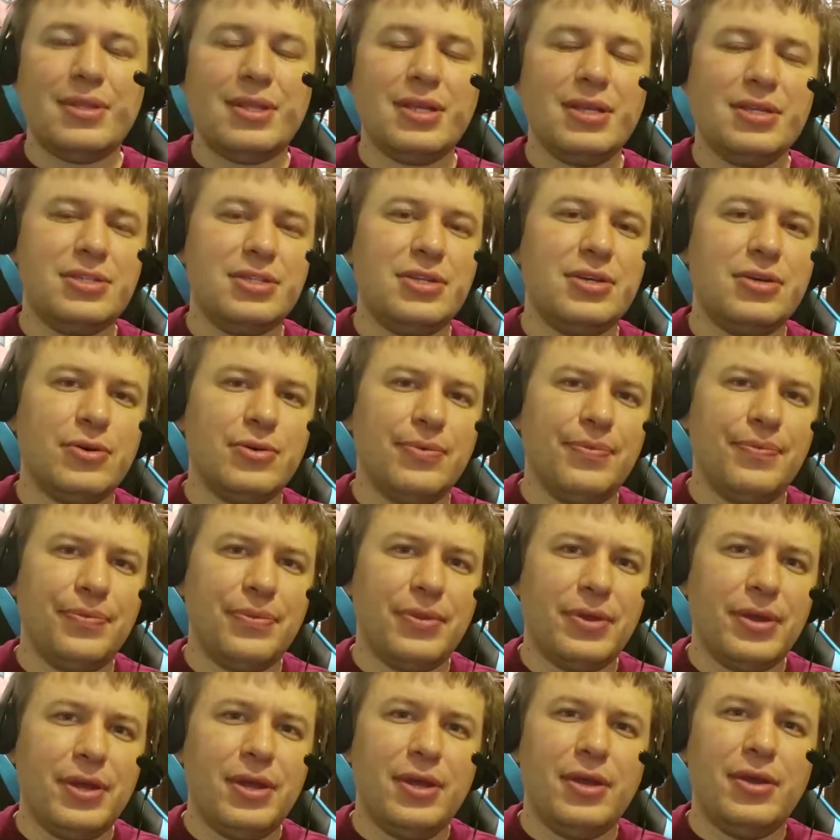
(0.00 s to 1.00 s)
So,
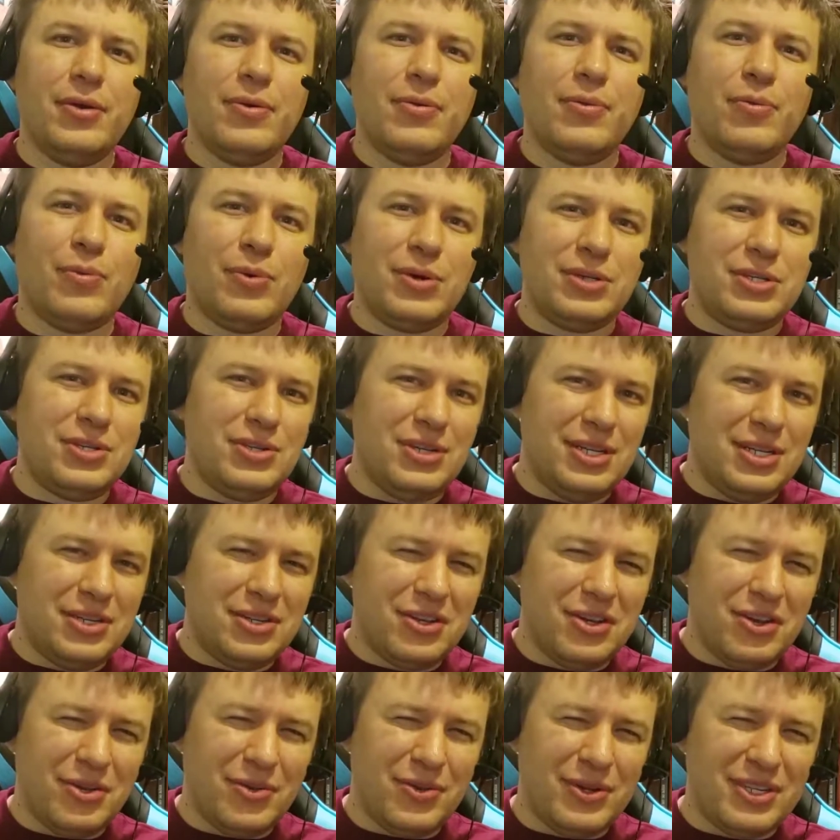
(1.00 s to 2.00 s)
what you need to
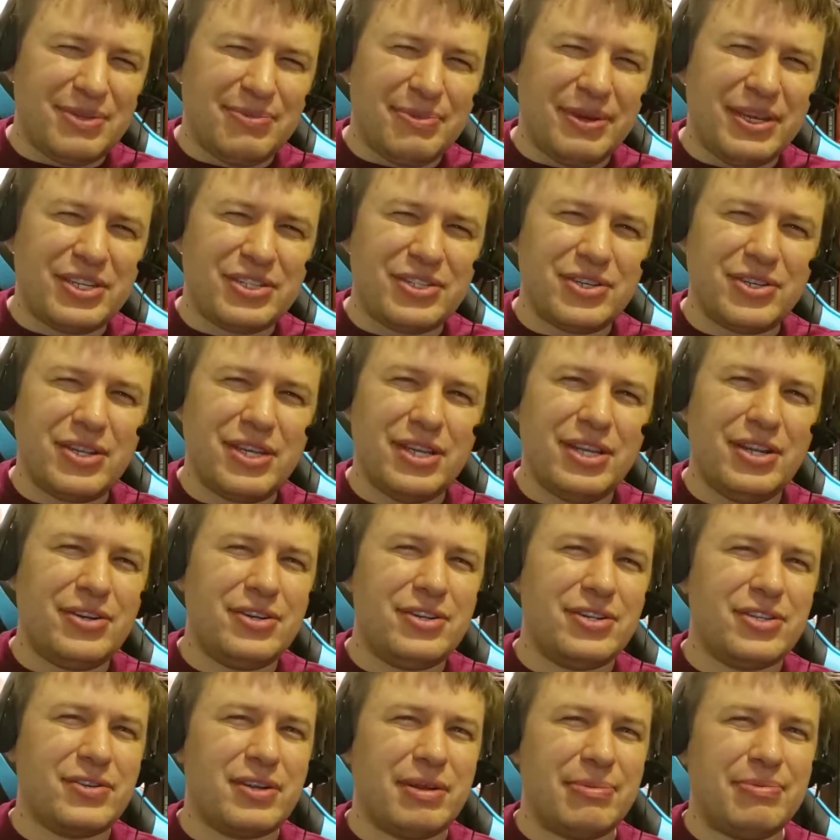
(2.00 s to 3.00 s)
do is make sure that your
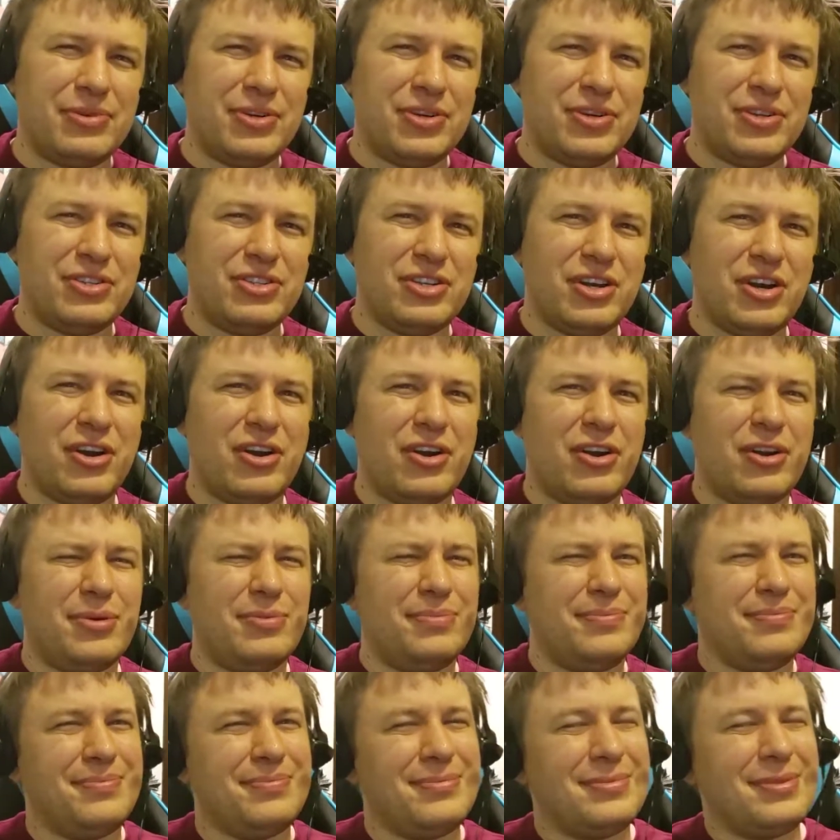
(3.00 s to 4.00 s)
descriptors are
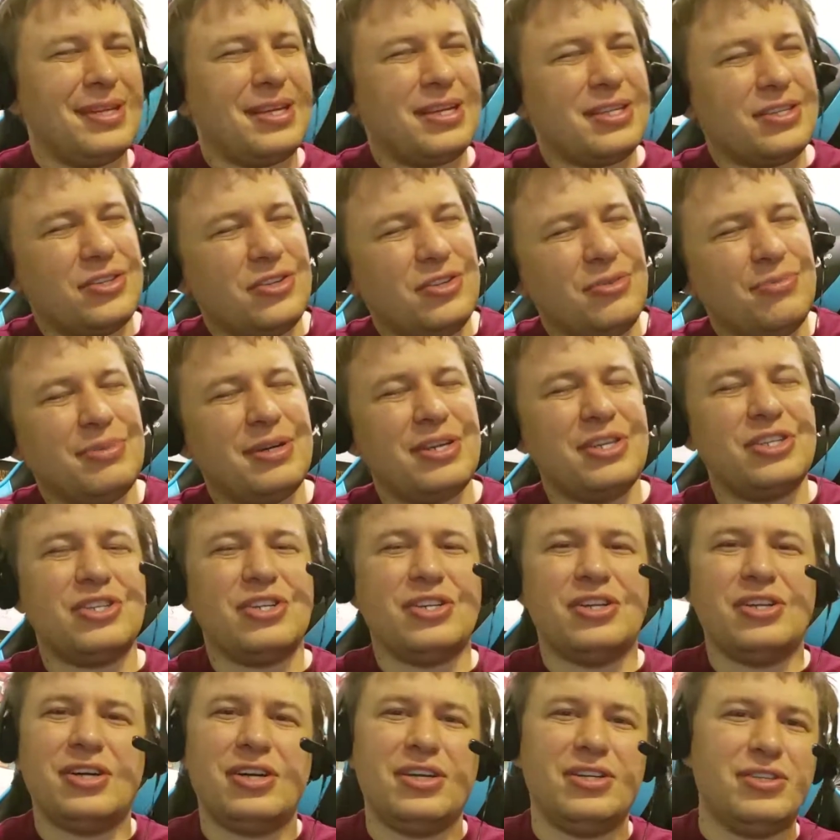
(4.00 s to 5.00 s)
not too much
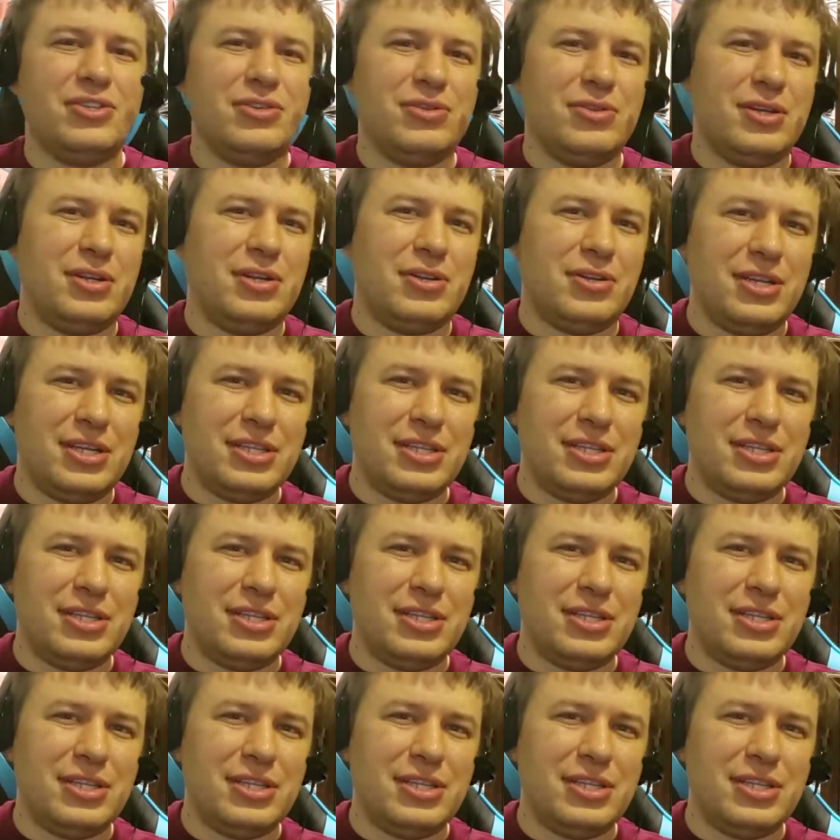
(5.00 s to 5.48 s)
and not too little.